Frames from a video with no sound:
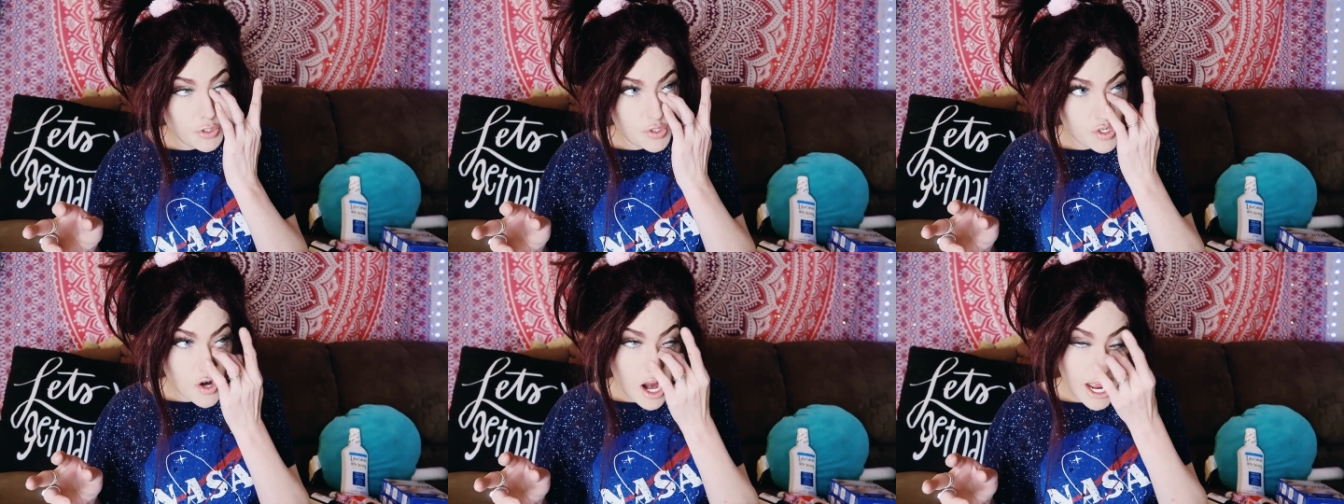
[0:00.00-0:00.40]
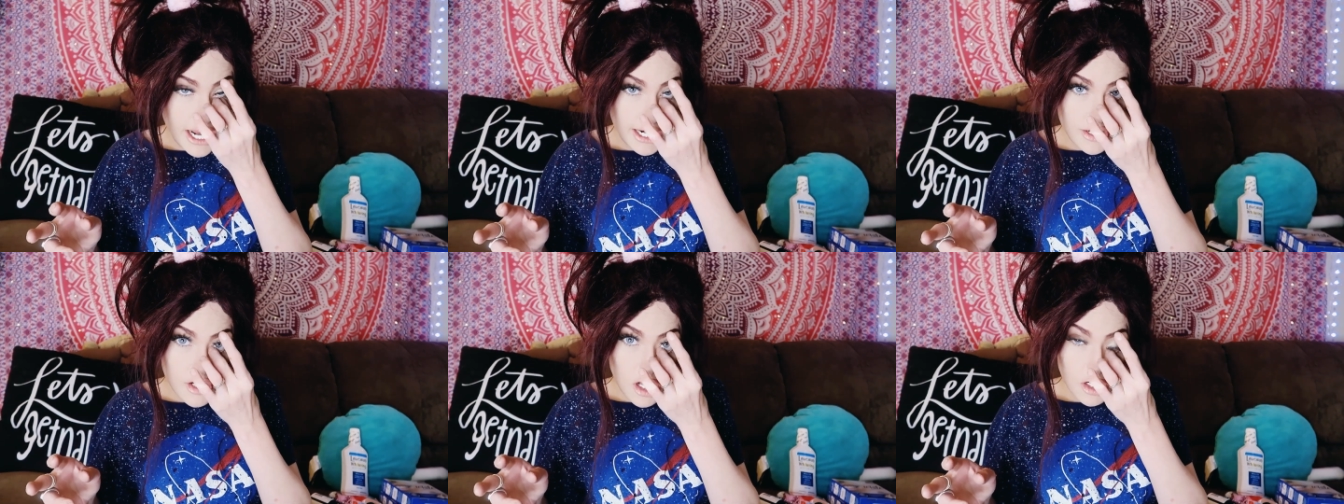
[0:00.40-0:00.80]
you
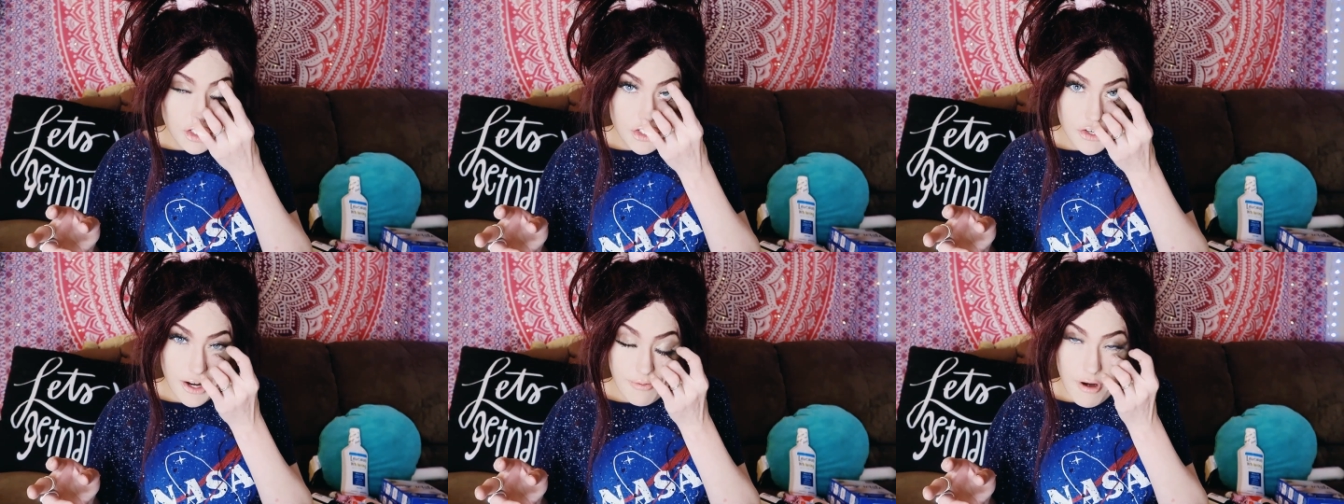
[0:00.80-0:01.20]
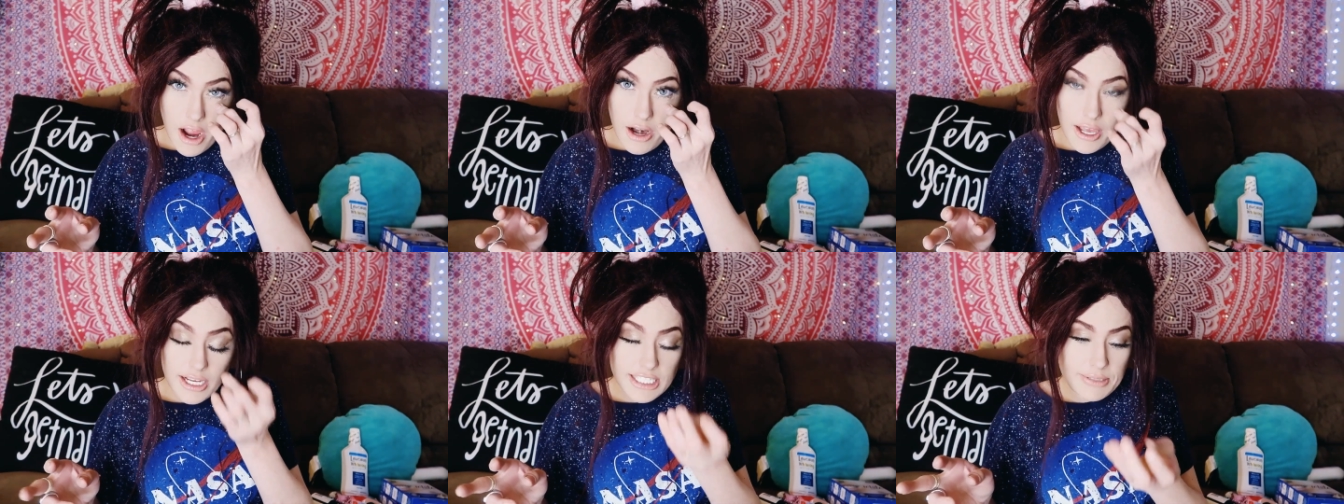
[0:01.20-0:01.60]
trying Dollar Tree
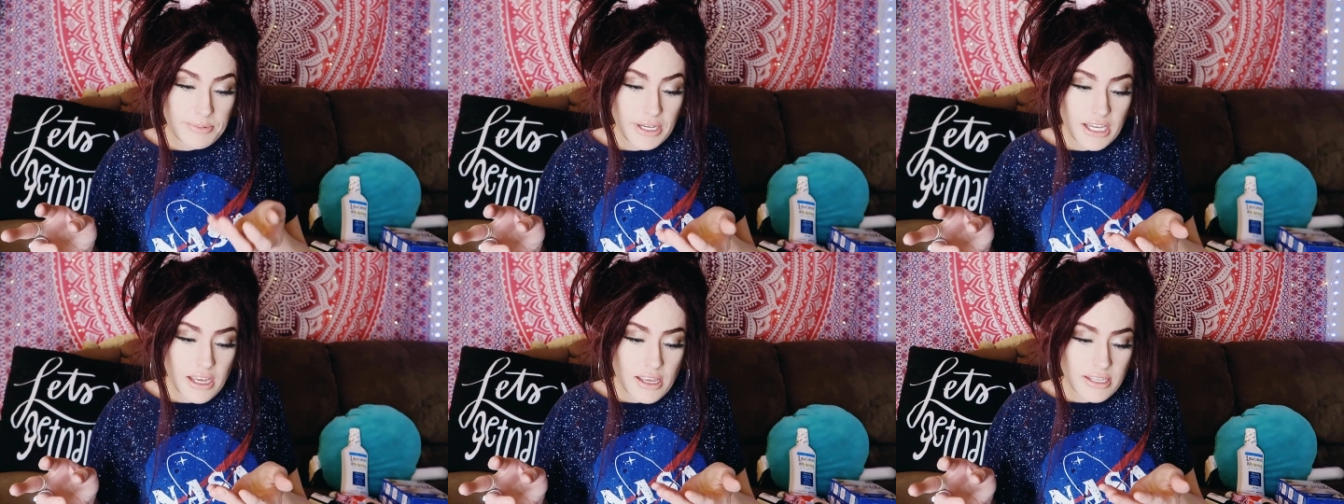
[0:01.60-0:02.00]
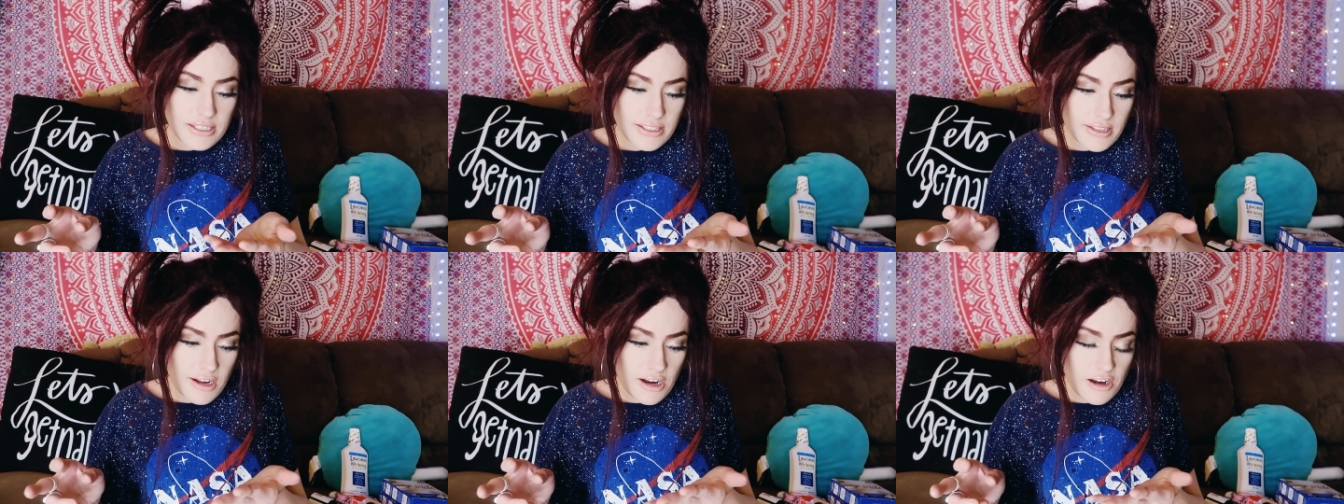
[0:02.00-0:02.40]
products
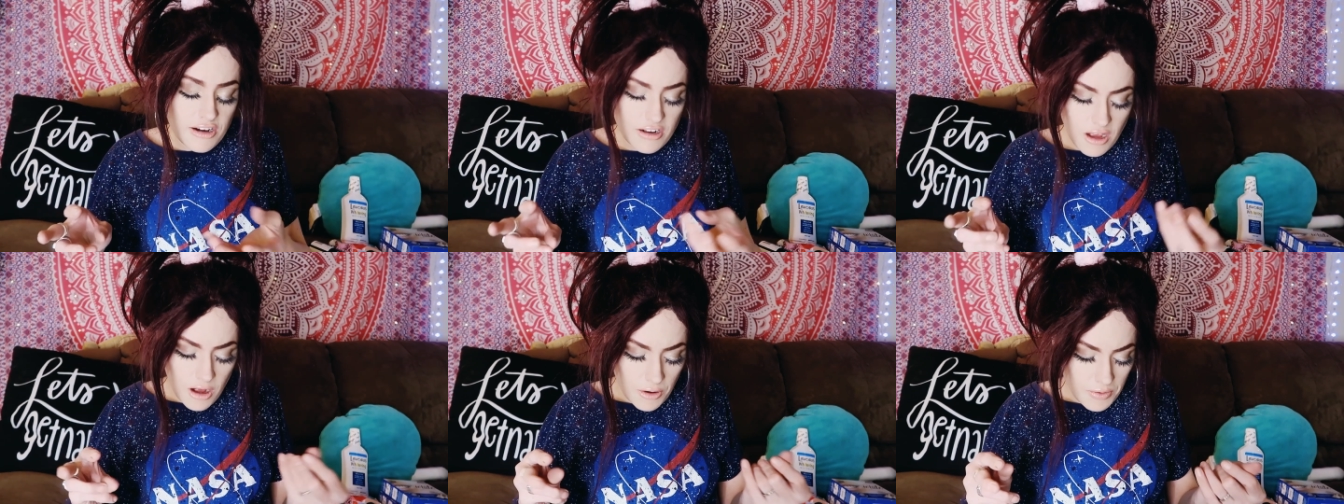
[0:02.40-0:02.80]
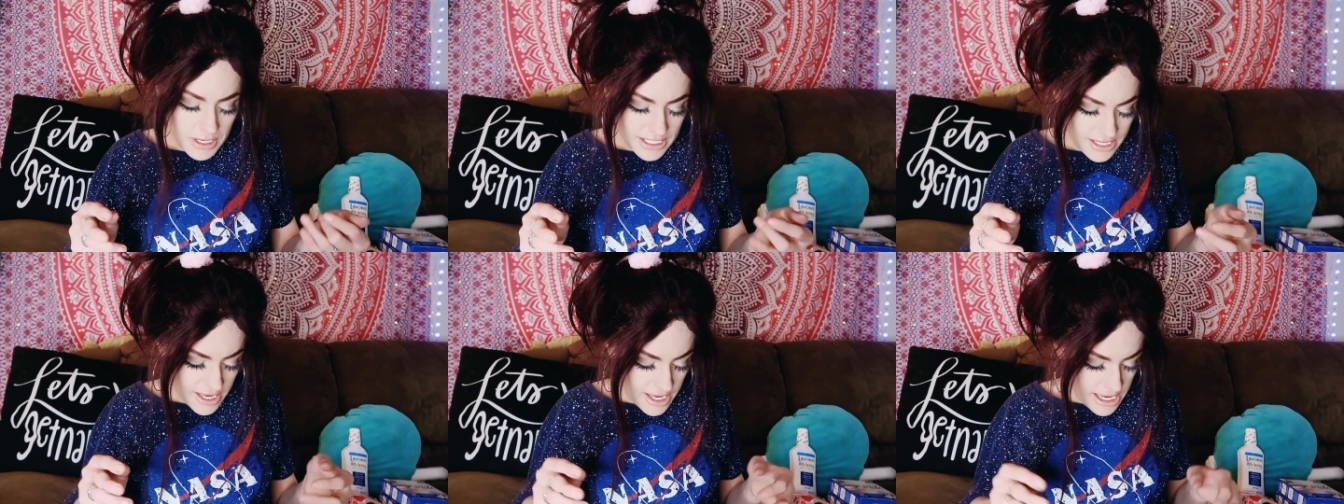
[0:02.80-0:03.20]
because they're
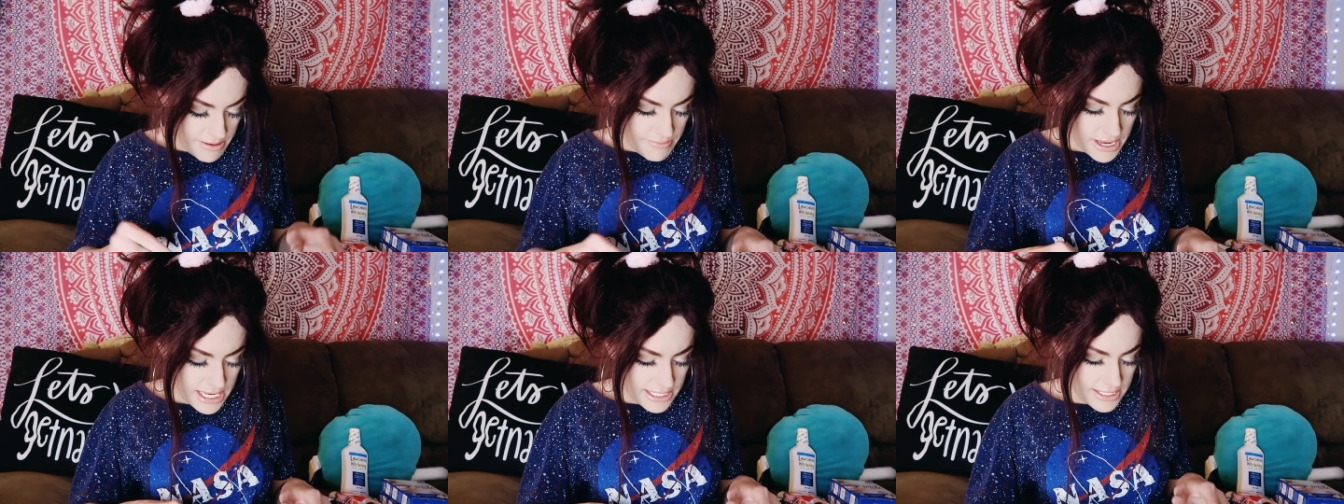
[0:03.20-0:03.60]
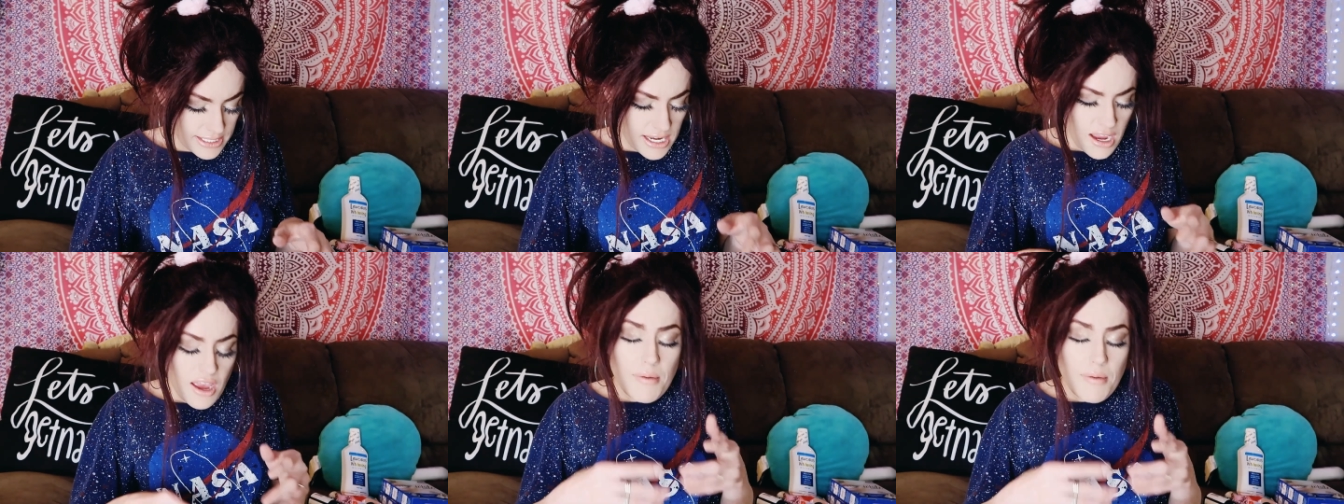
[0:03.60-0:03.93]
always a hit and miss.